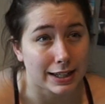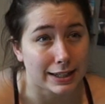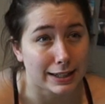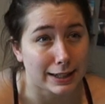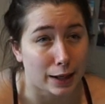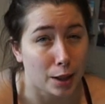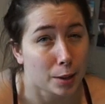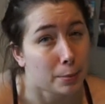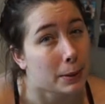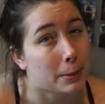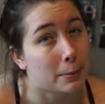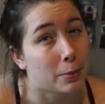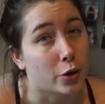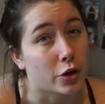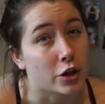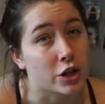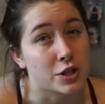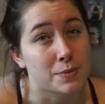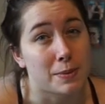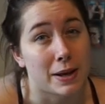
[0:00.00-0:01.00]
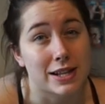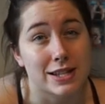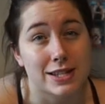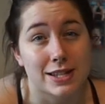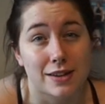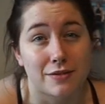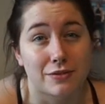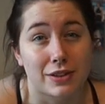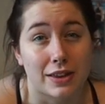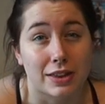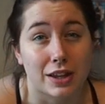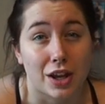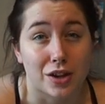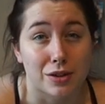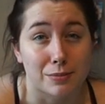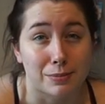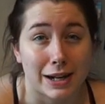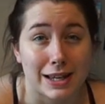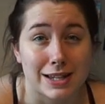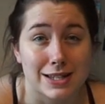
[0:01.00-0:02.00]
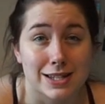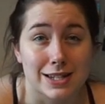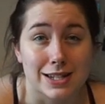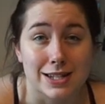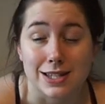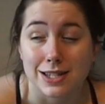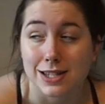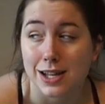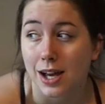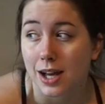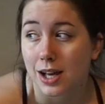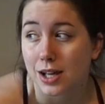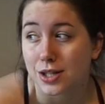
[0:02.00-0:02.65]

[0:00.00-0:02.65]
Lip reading: a little bit more expensive than the other places,